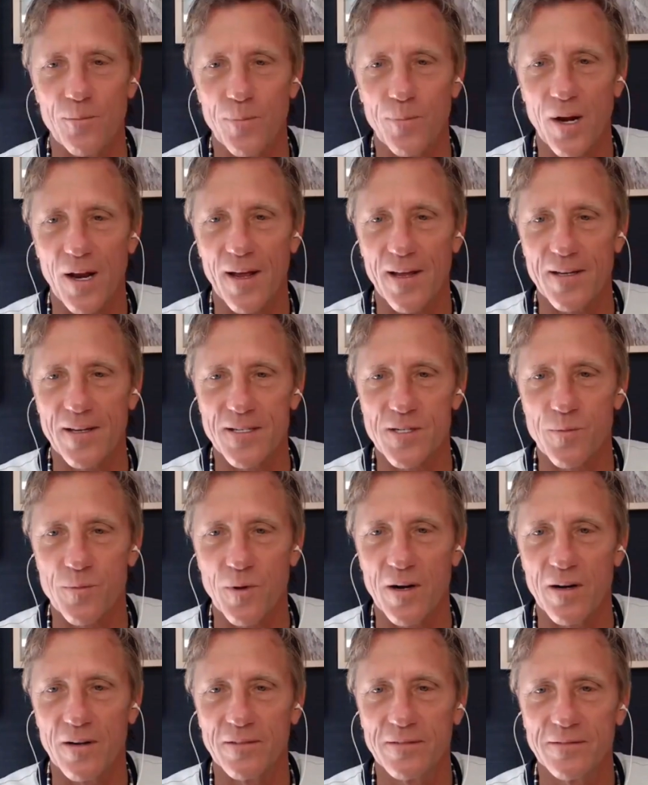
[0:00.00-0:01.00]
out there and play as
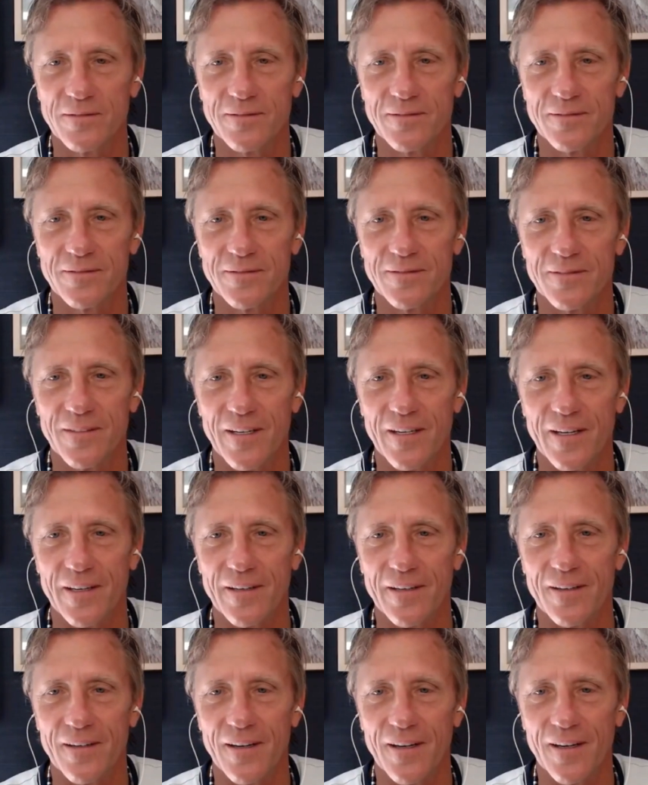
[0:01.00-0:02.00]
well
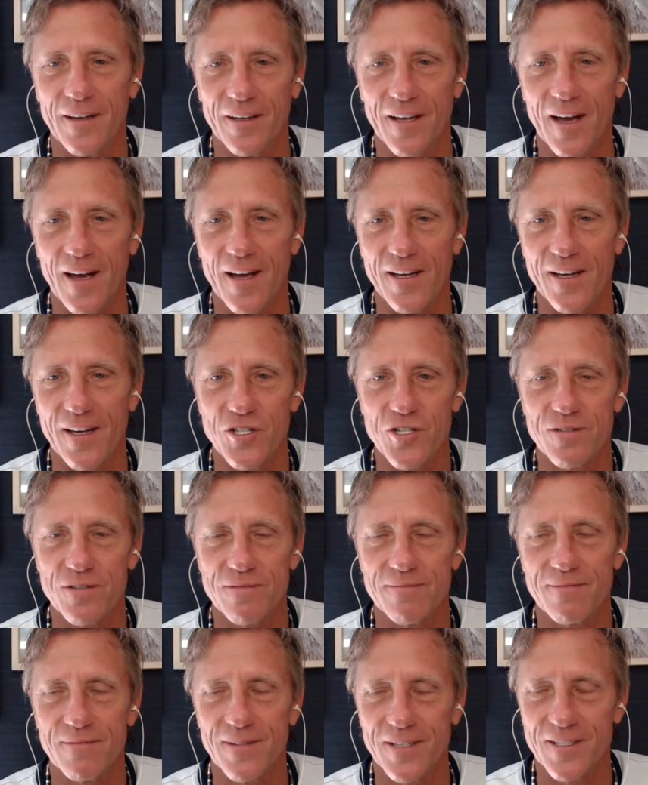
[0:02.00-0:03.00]
and mm-hmm.
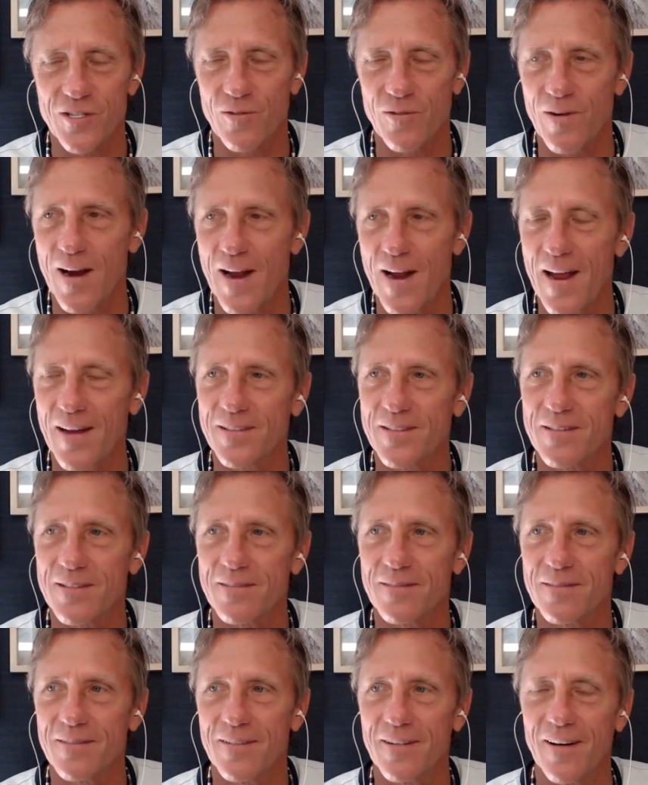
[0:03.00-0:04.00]
engage,
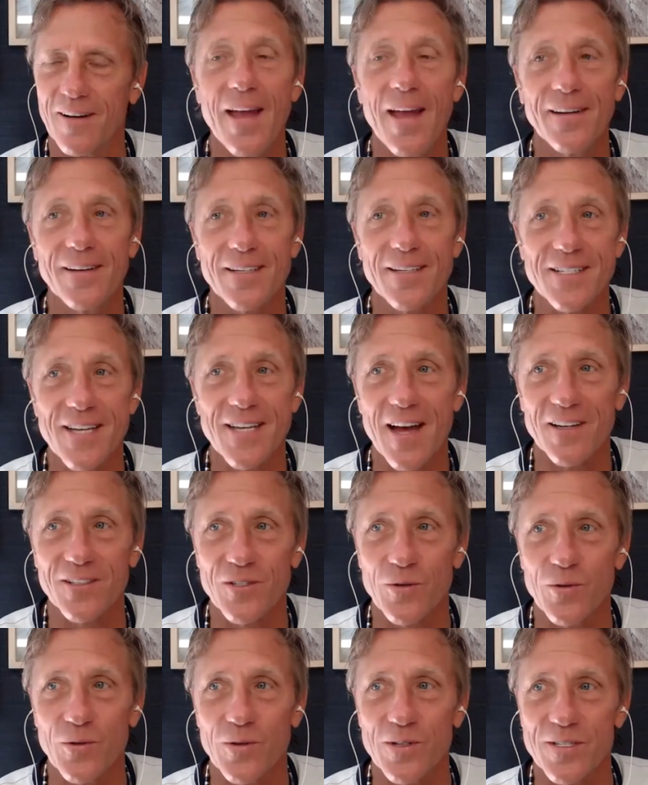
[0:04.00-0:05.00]
interact. And it's
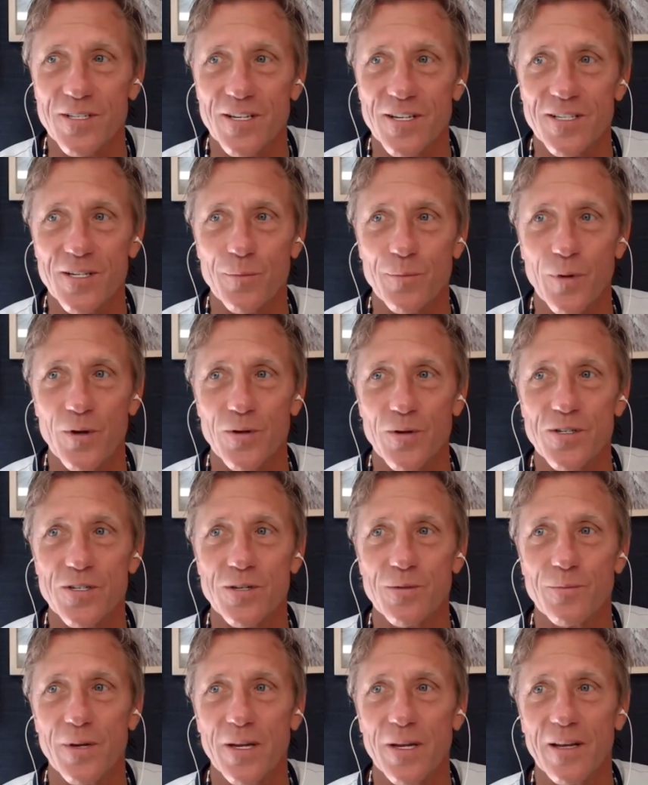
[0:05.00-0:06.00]
outdoors as
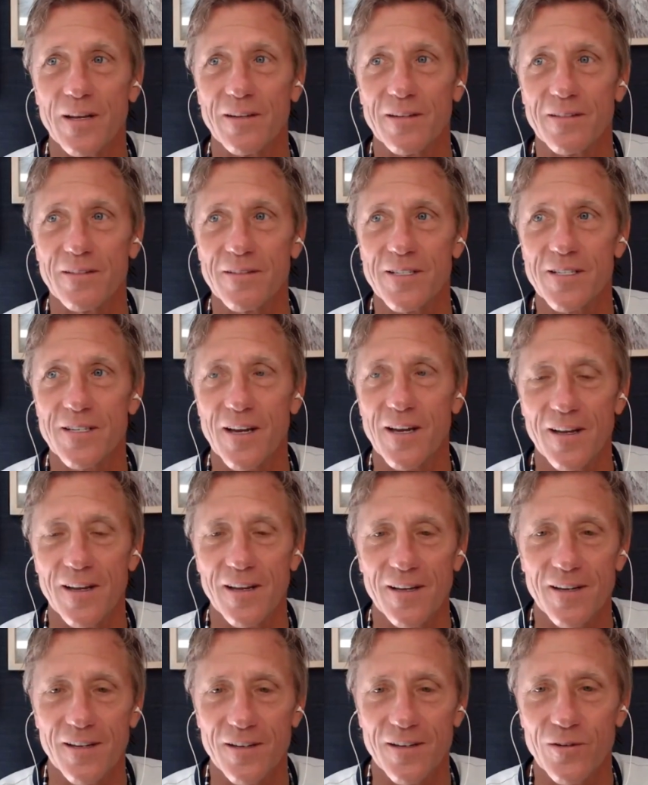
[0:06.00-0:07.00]
opposed to being,
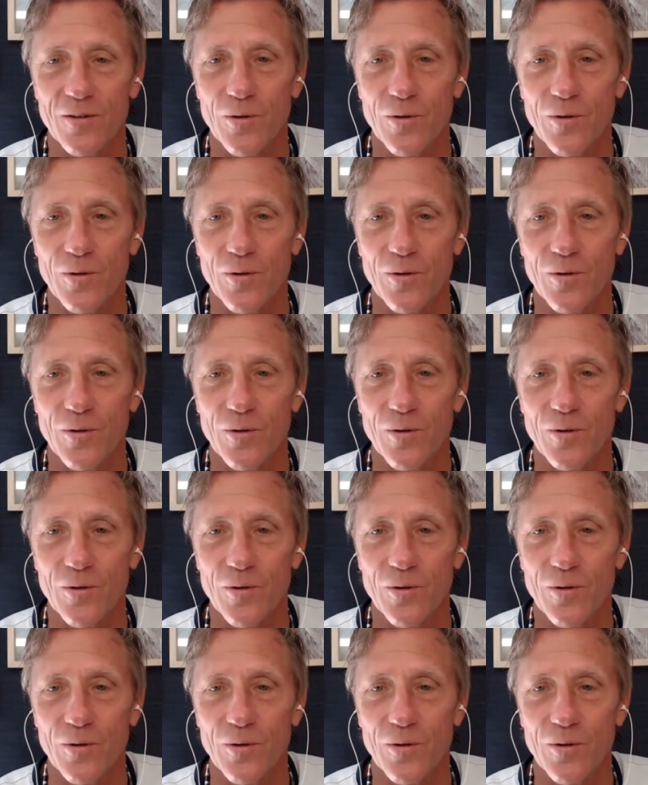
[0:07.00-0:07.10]
say,